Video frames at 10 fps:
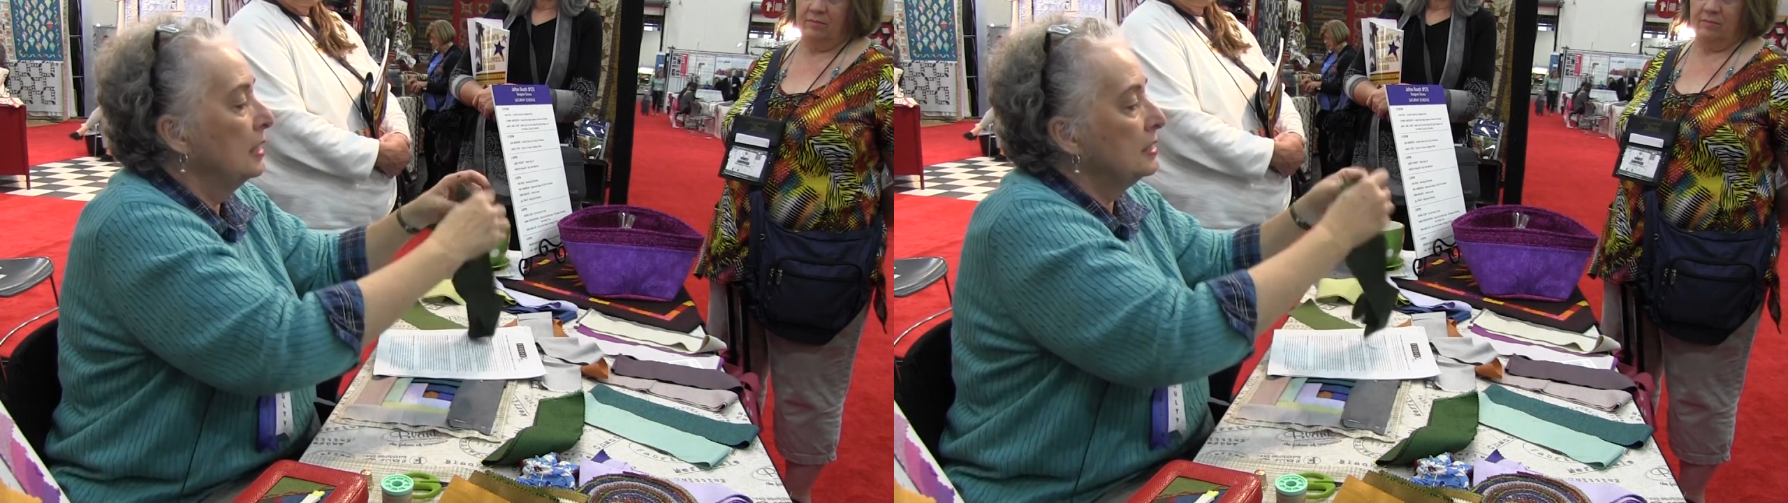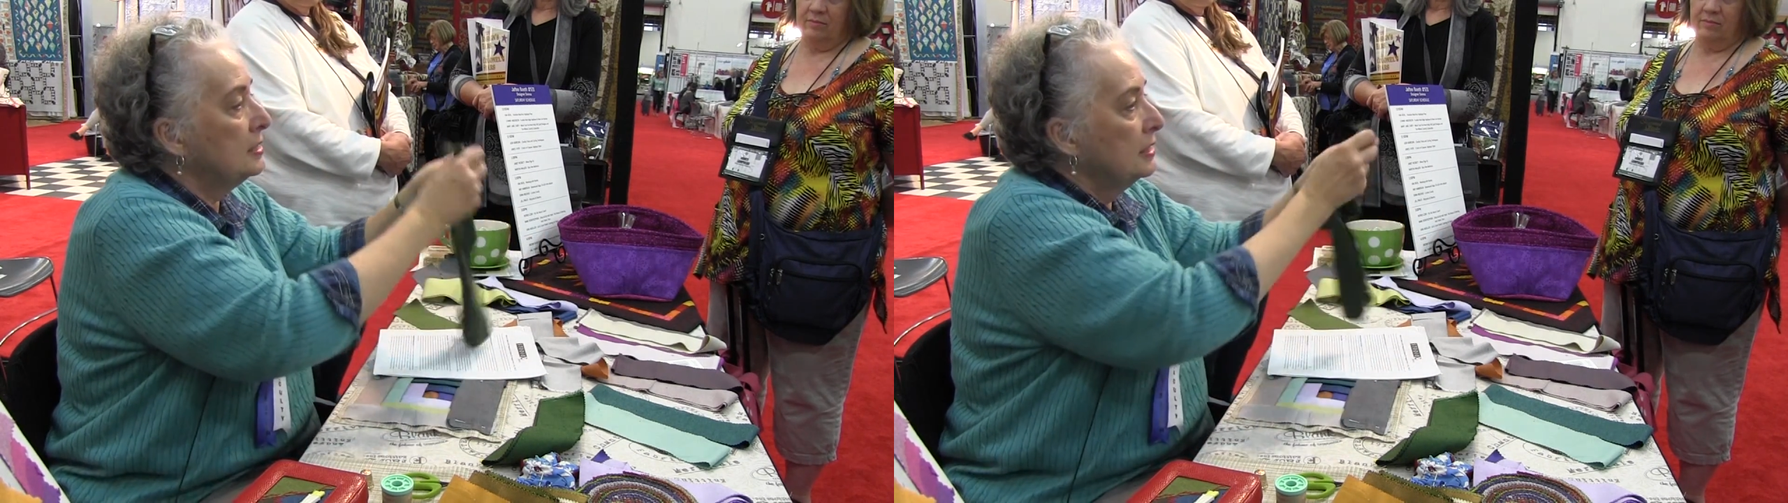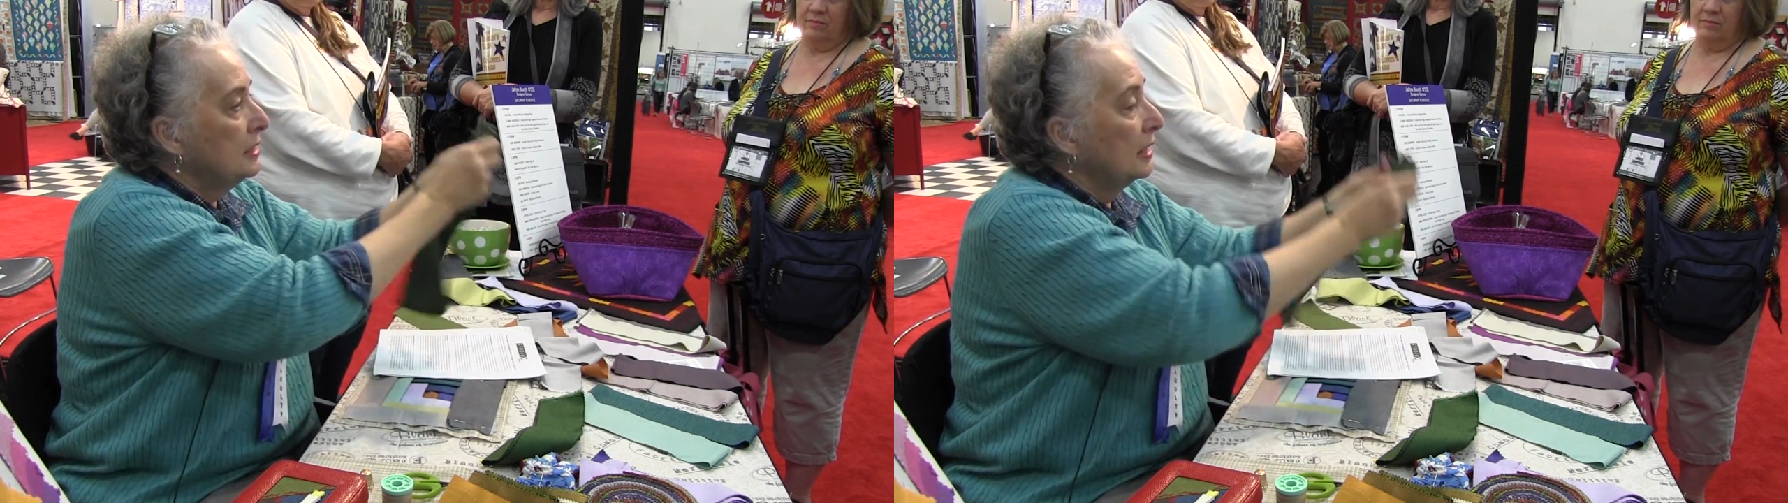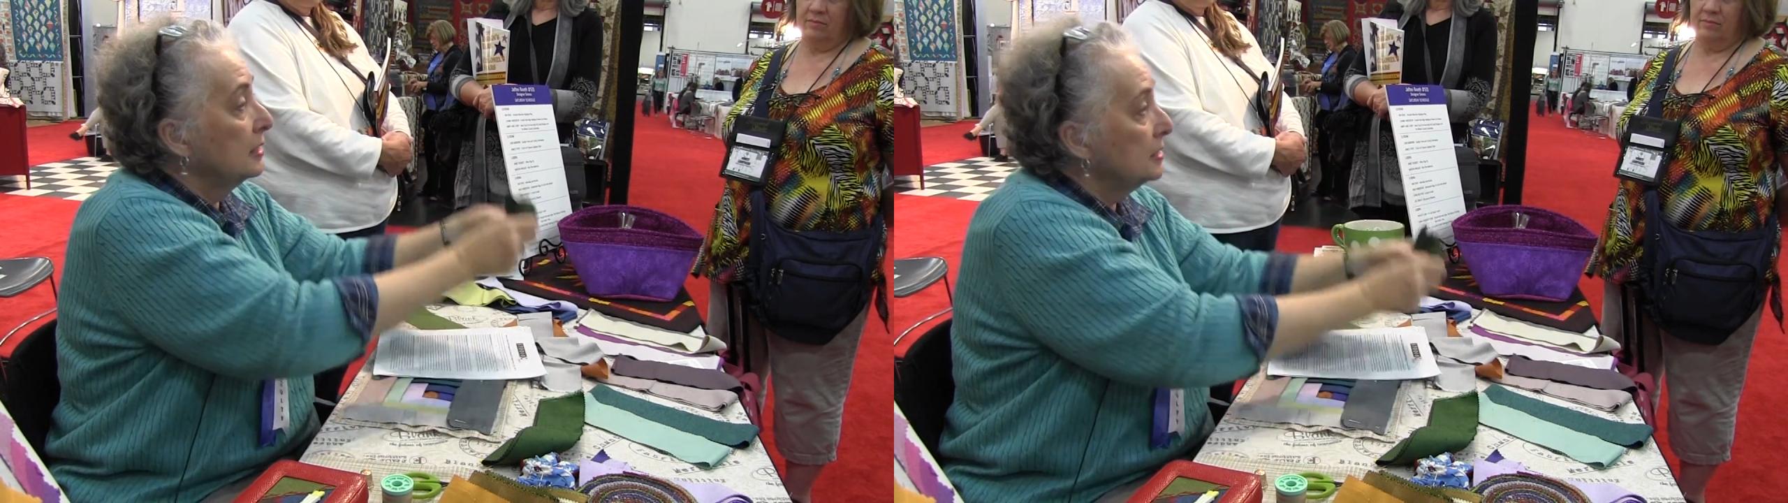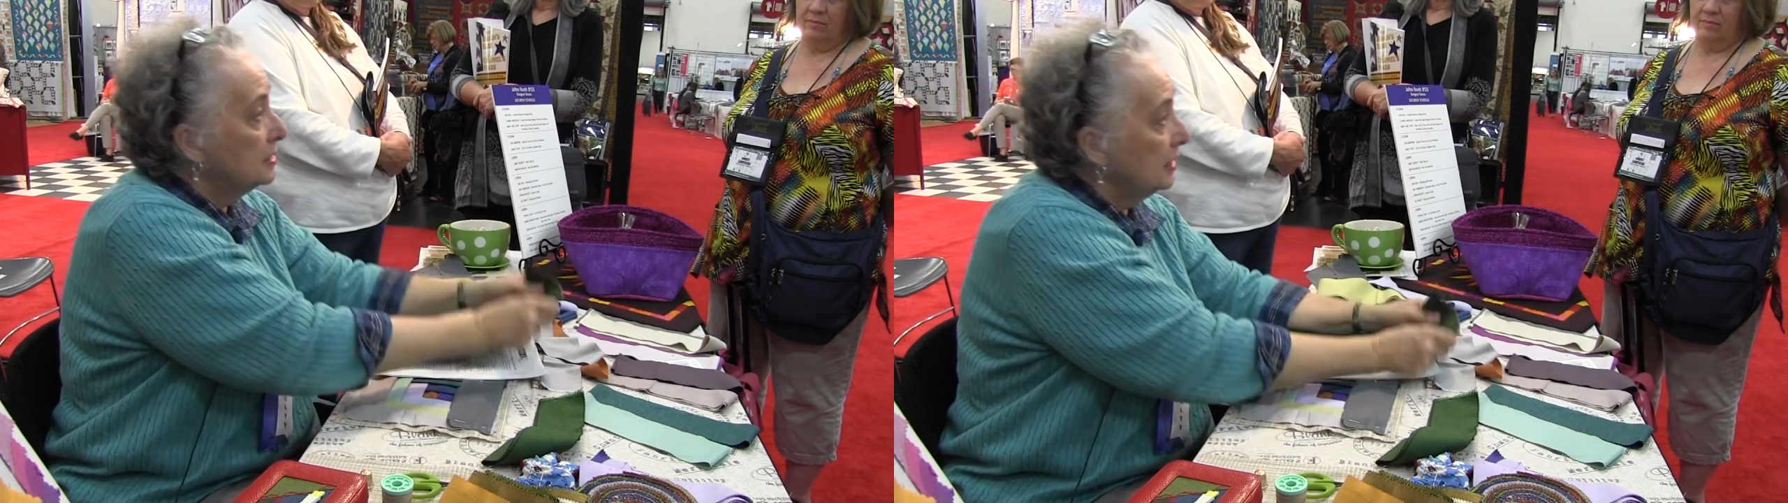is to take
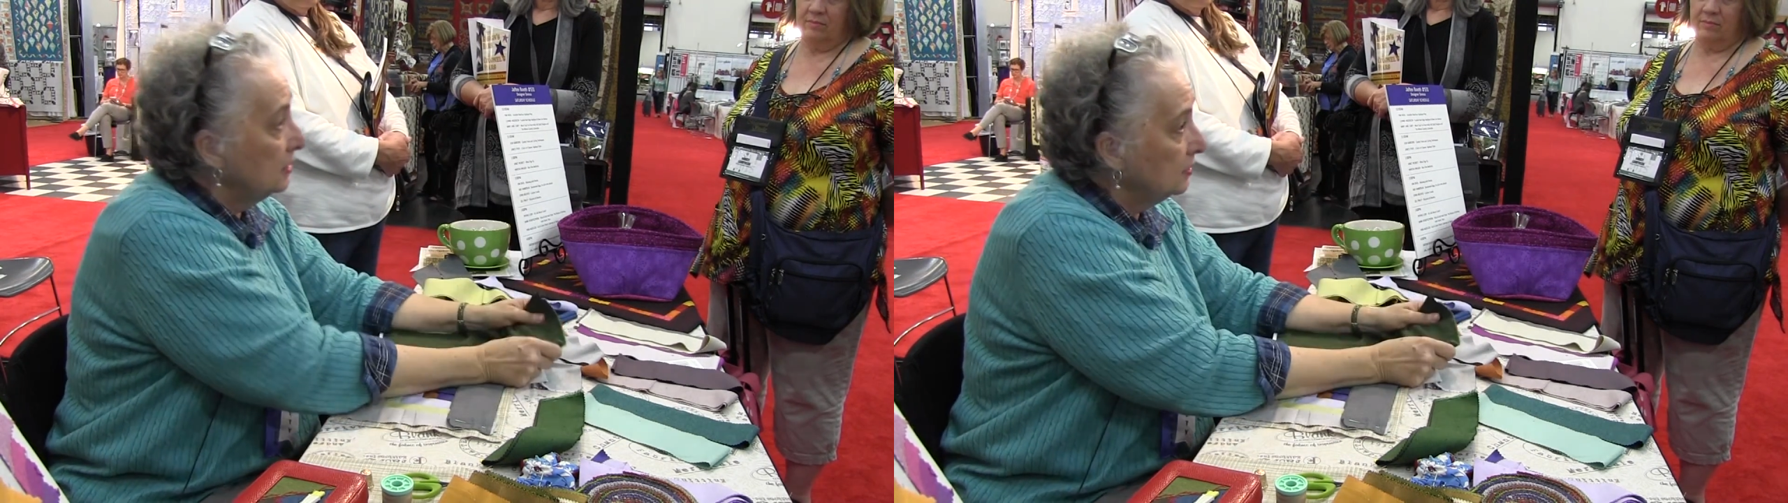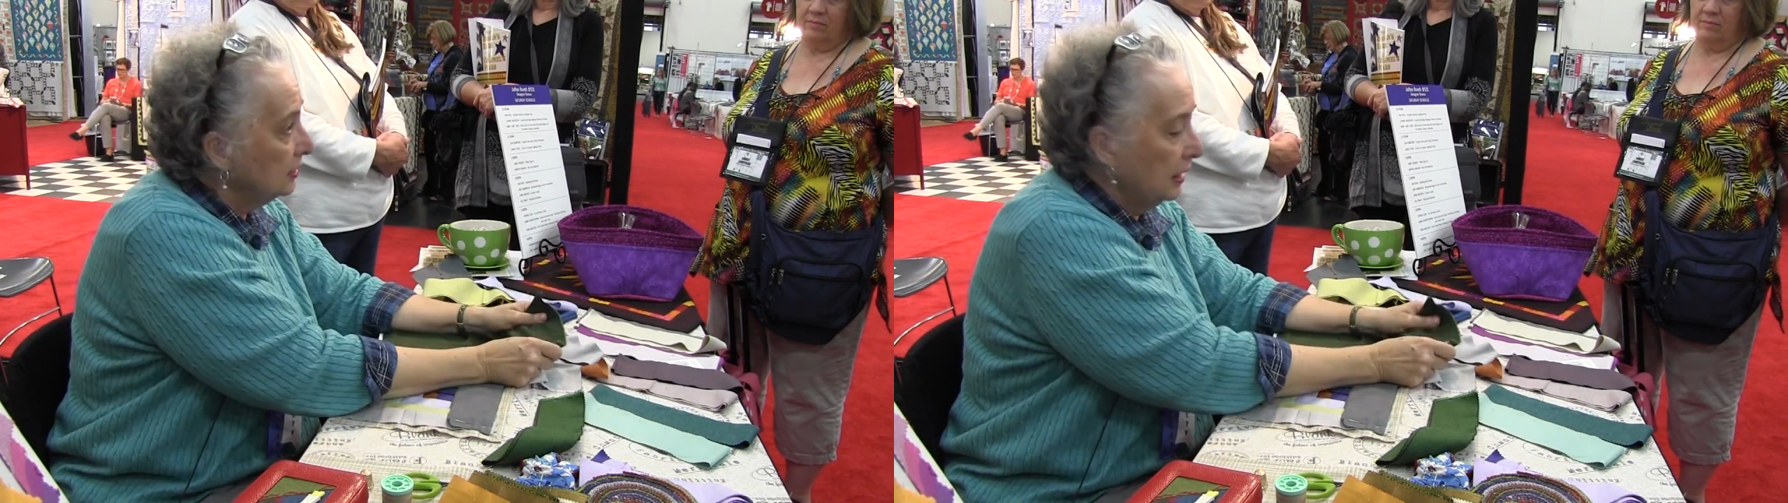a single